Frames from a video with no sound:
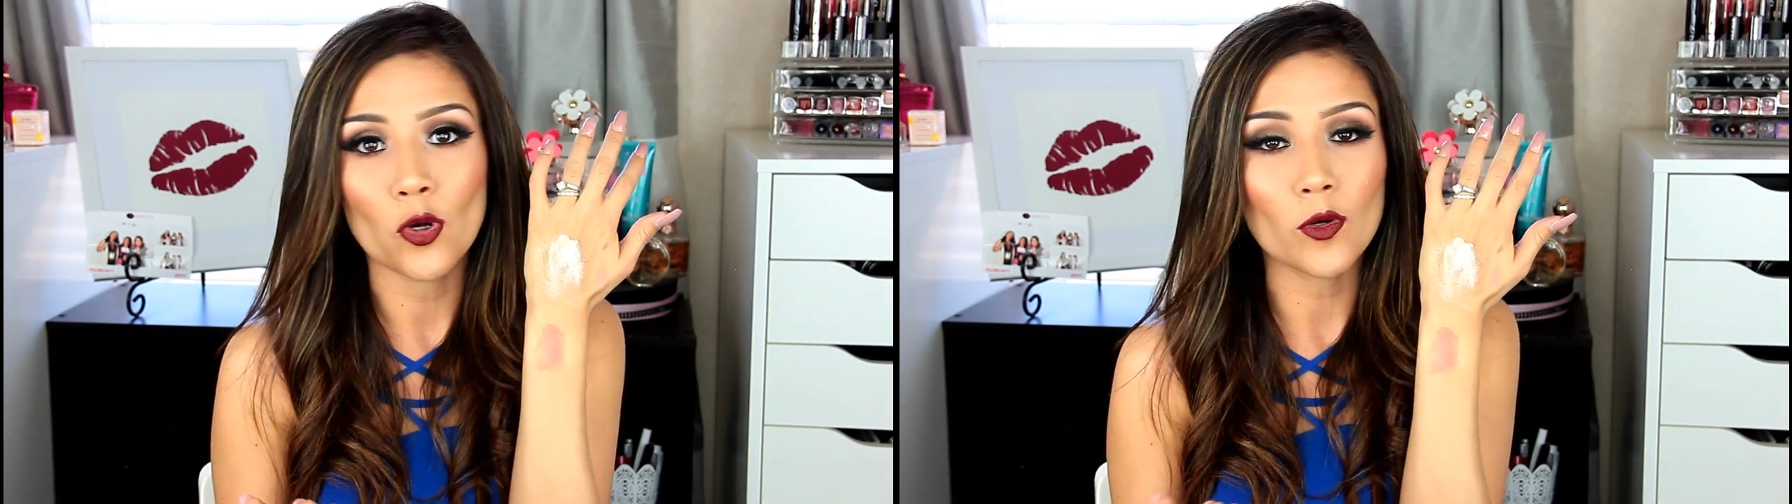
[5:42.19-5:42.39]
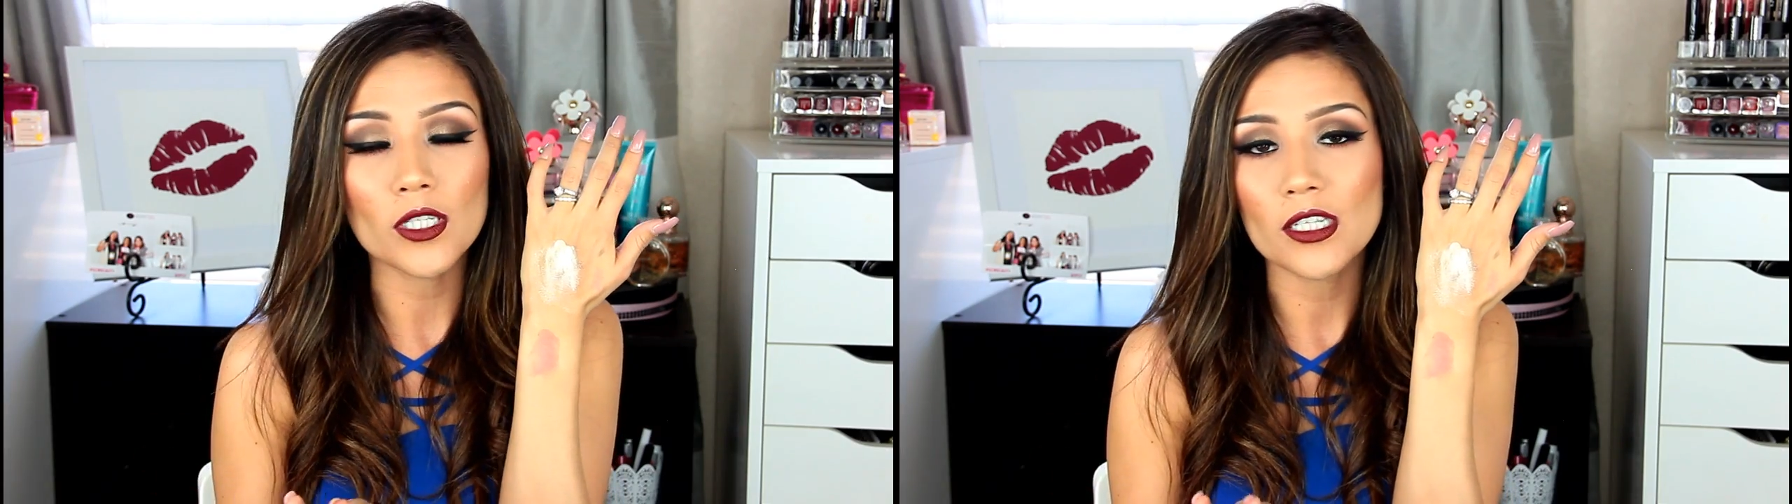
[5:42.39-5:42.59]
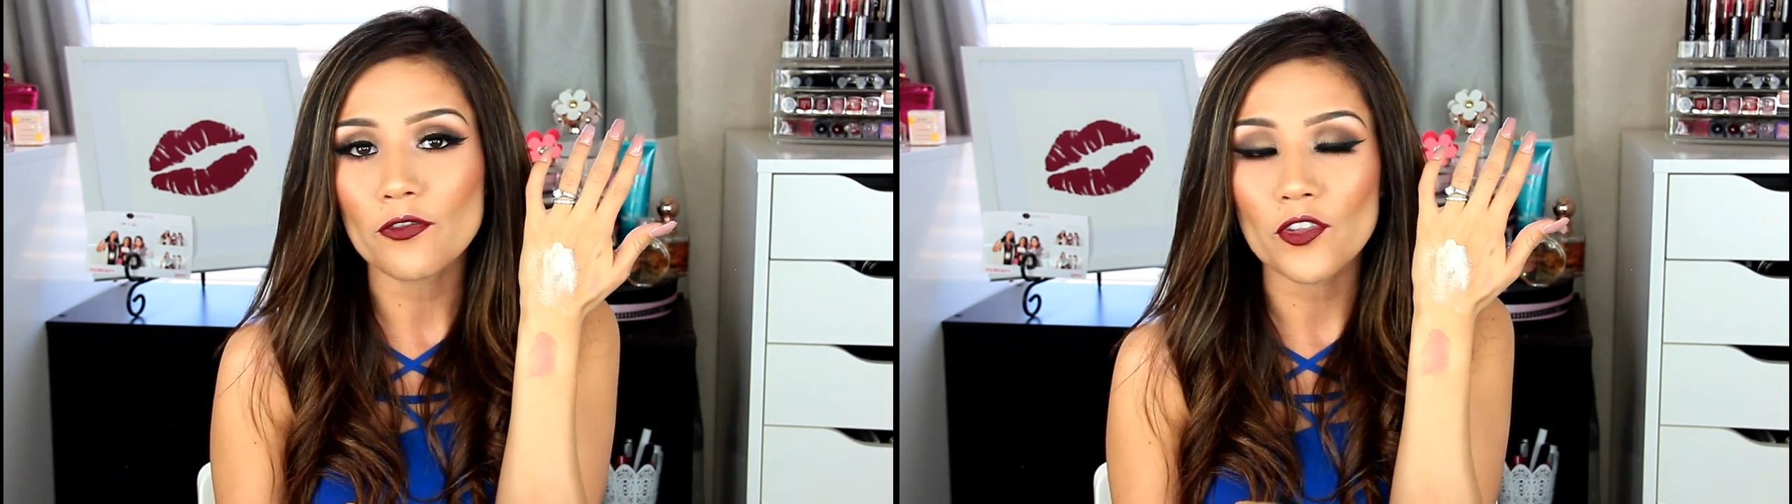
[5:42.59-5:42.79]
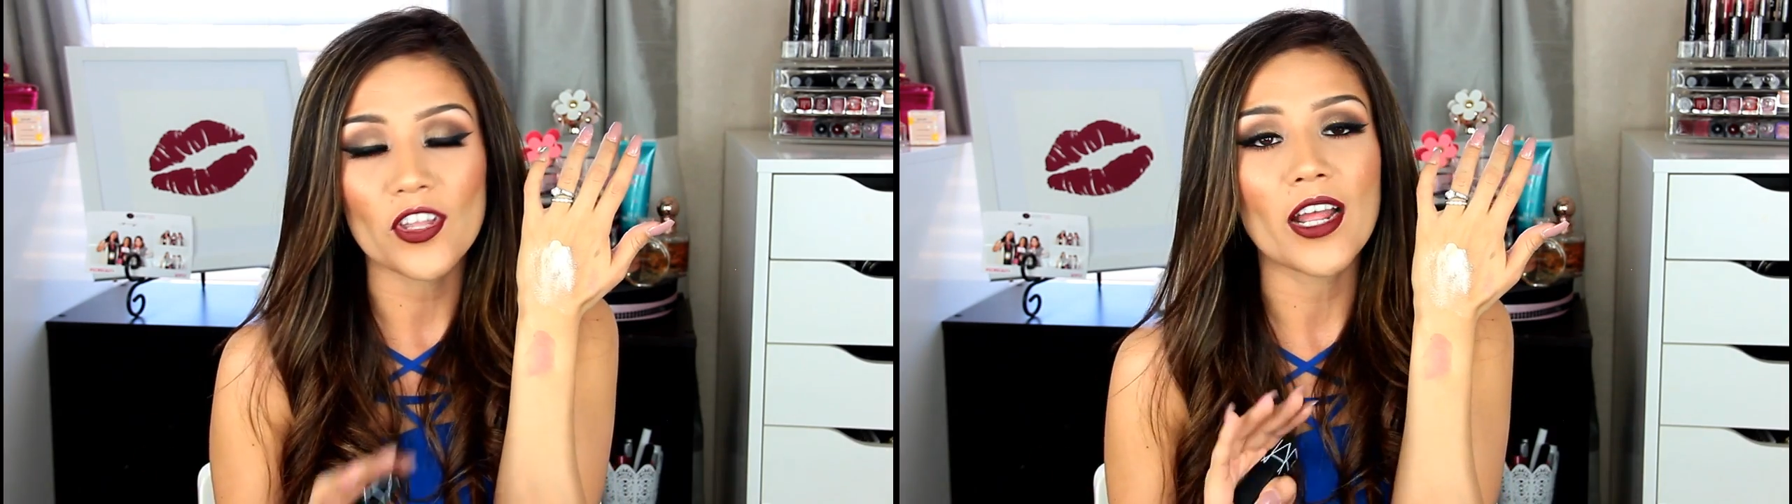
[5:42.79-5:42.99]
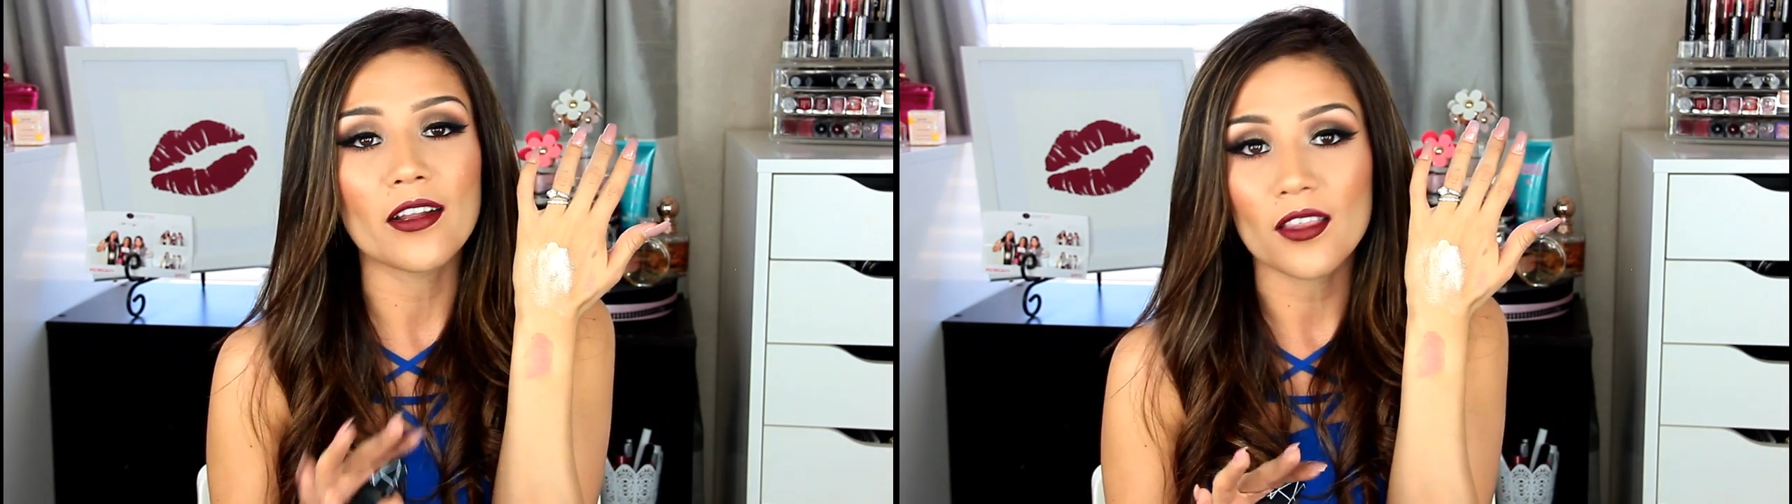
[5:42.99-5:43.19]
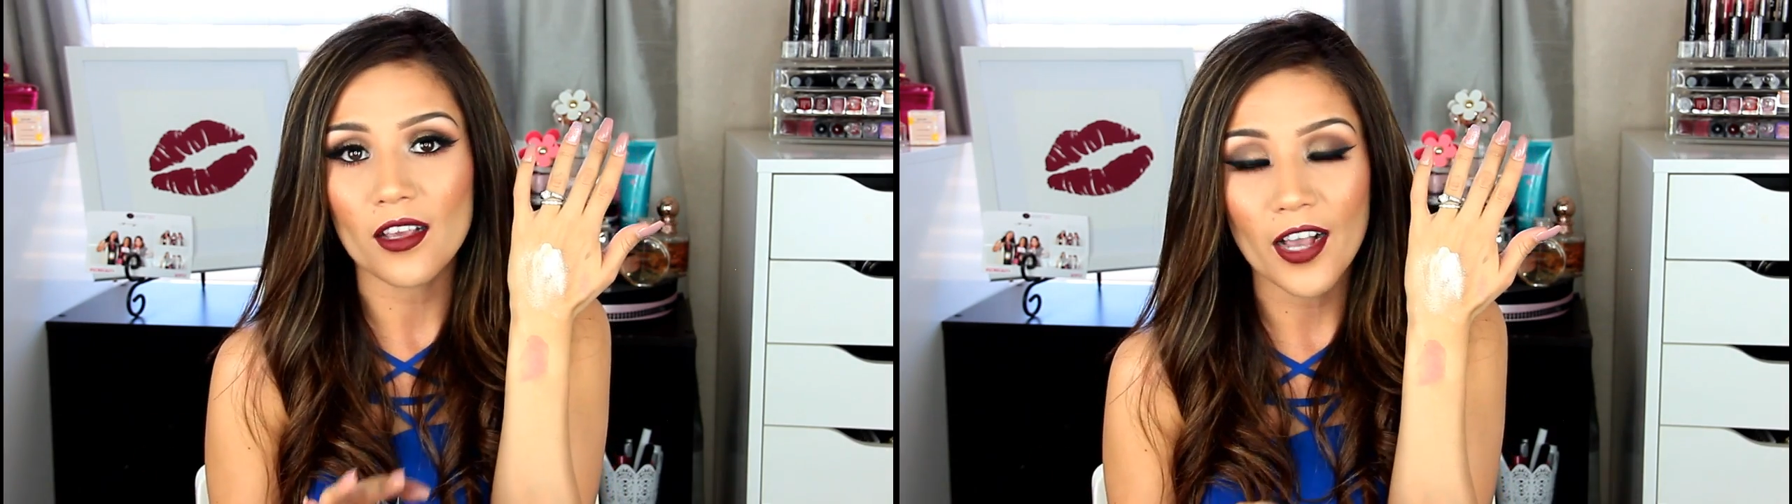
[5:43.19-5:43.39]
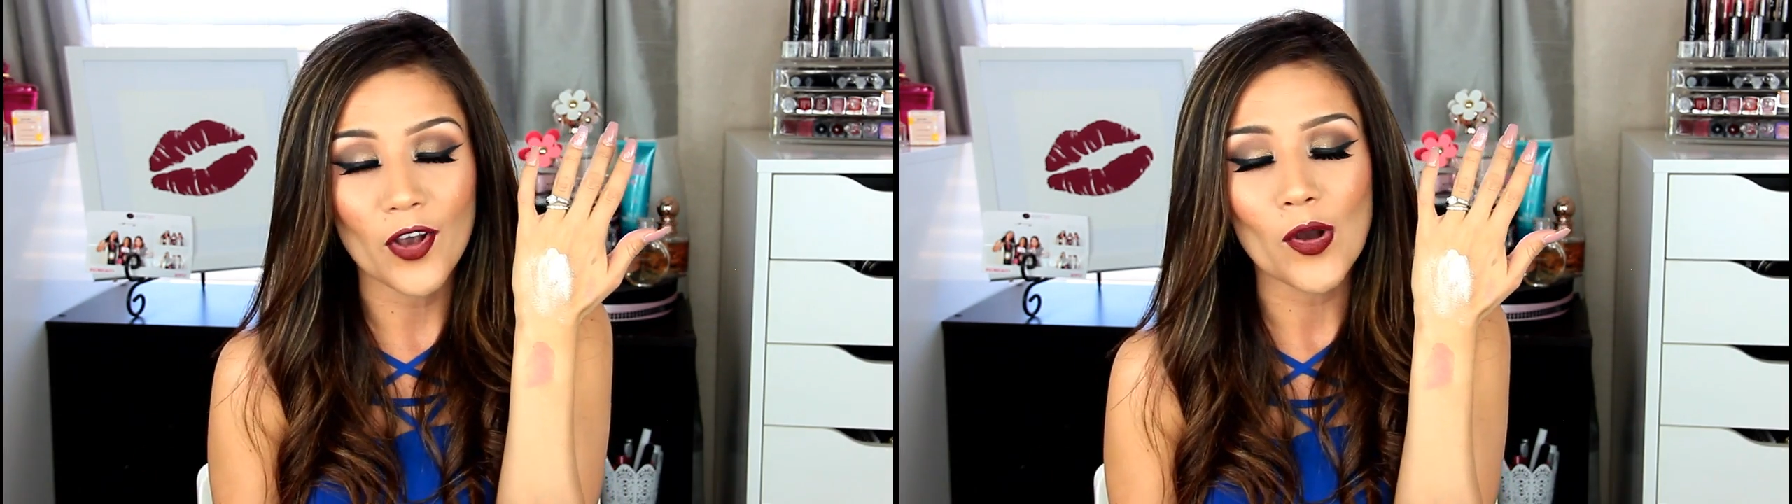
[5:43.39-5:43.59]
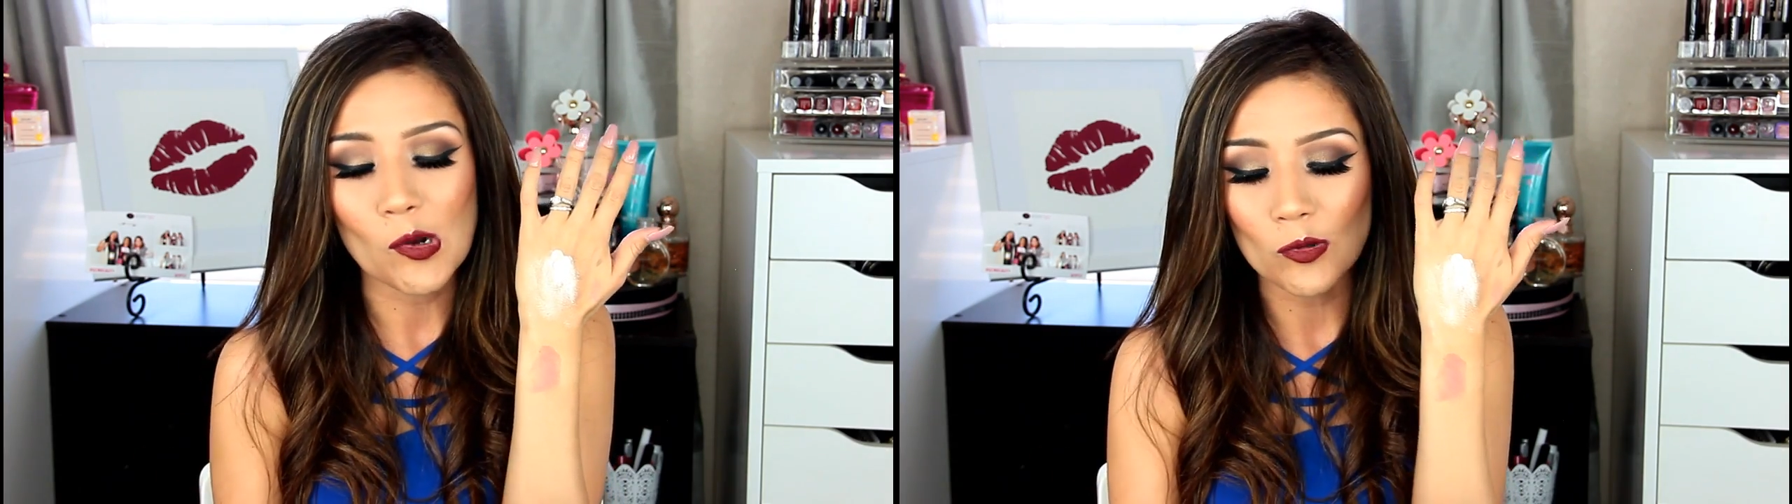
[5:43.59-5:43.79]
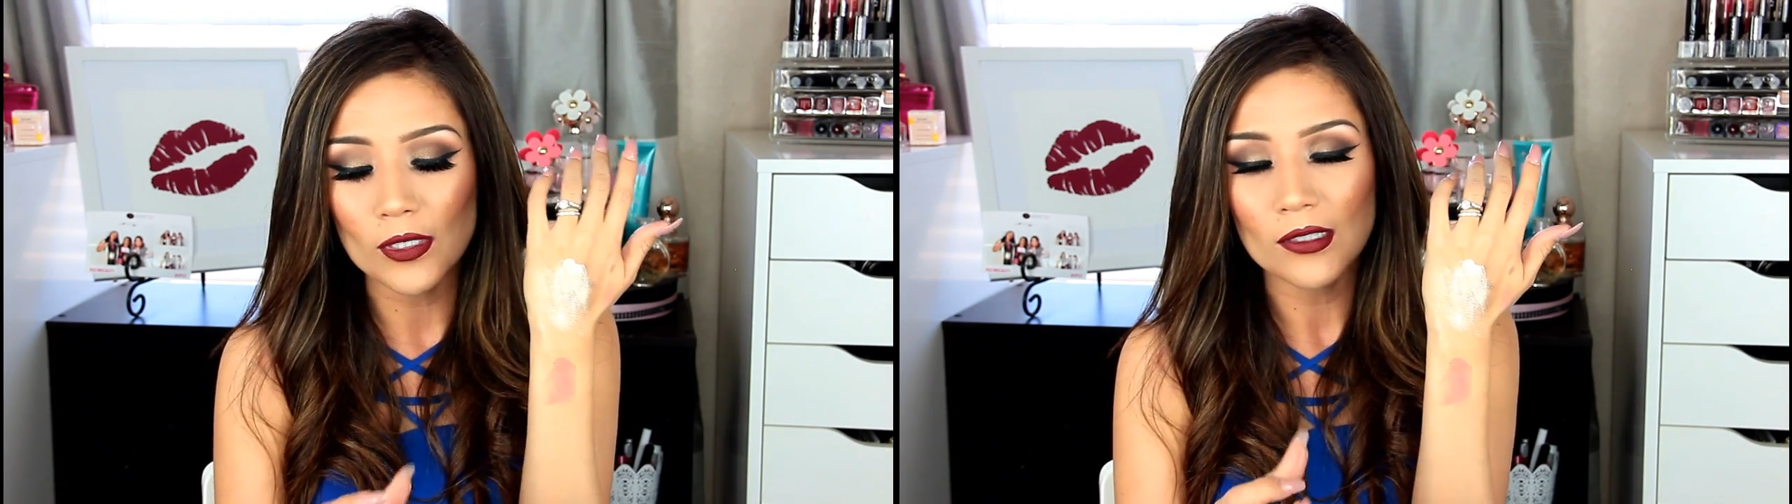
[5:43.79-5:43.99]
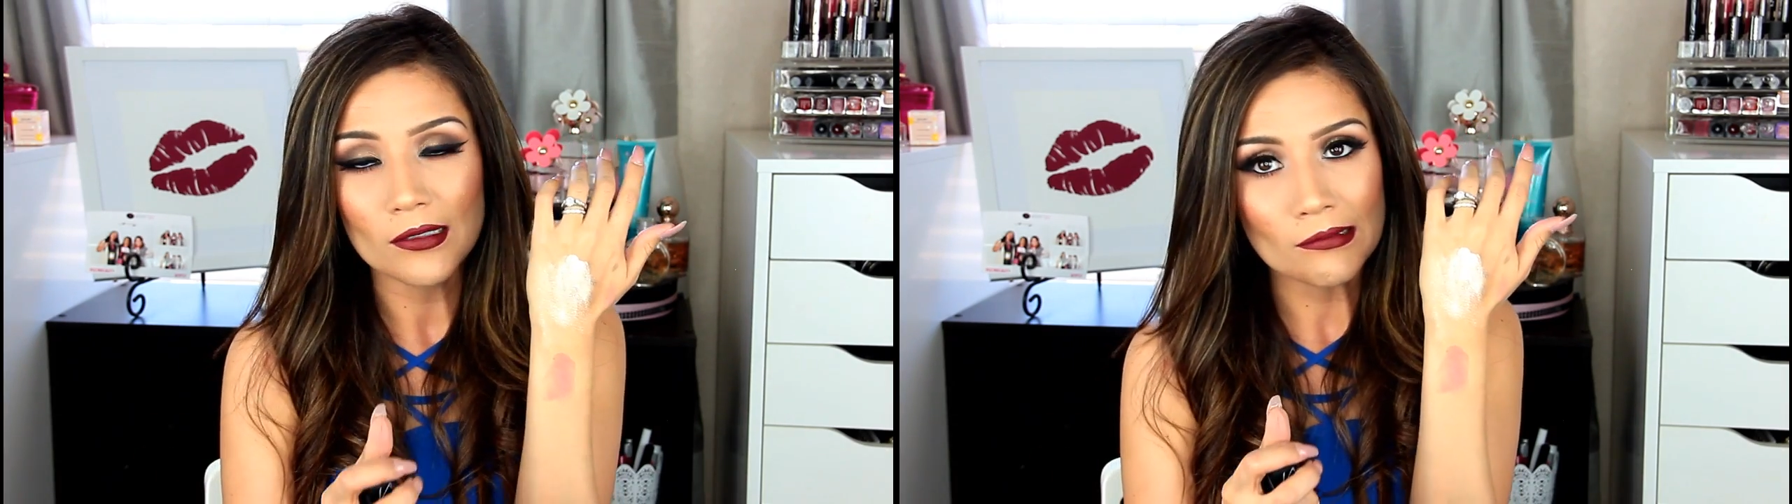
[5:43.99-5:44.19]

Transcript: totally different than anything I own.